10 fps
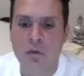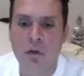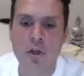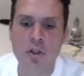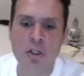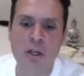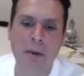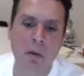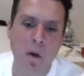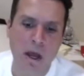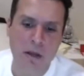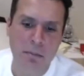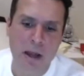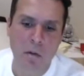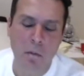So usually my,
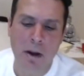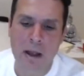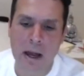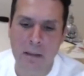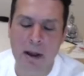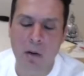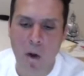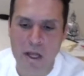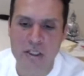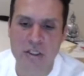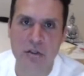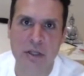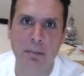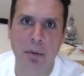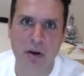my, my, my question to
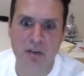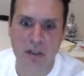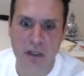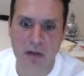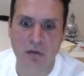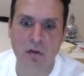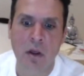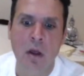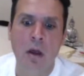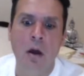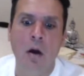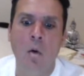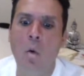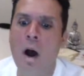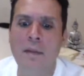that person is,
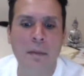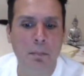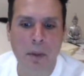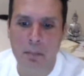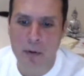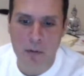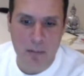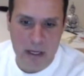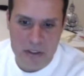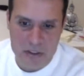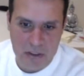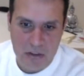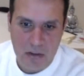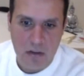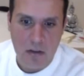who are the people you mentioned?
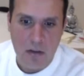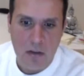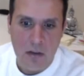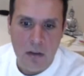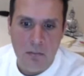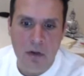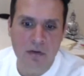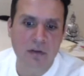Because